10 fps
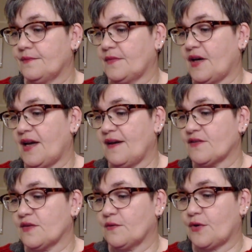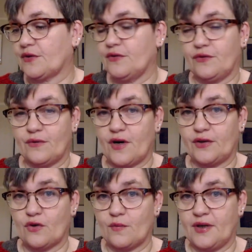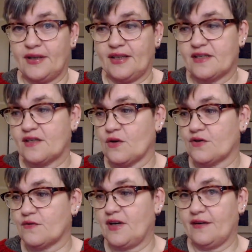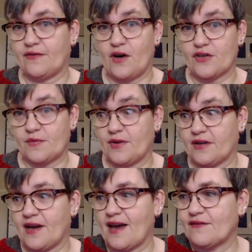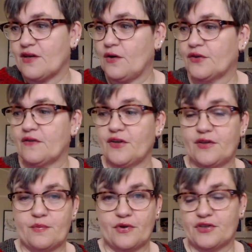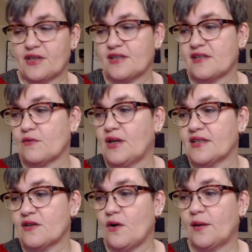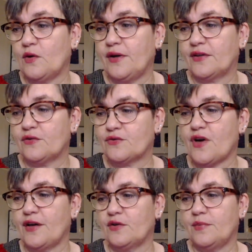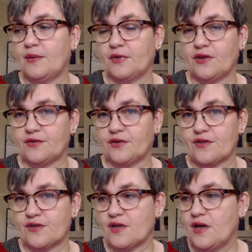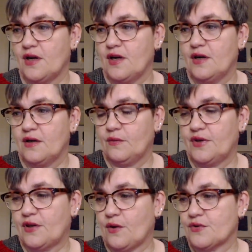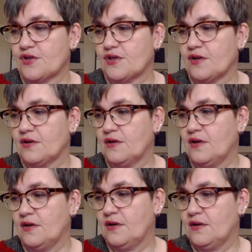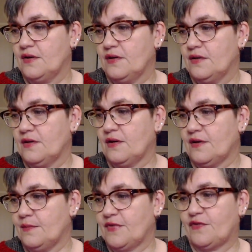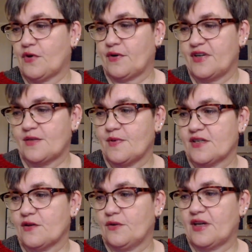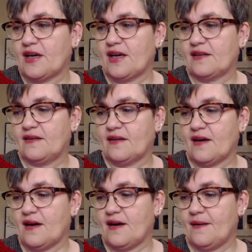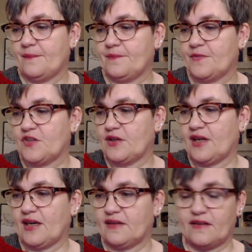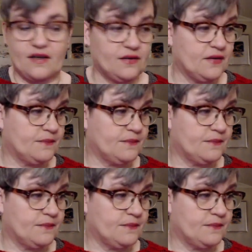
I have some work to do. I normally knit socks really fast, but I have a lot of other projects as well, so I'm going to try to be monotonous with those before Christmas, so they get done.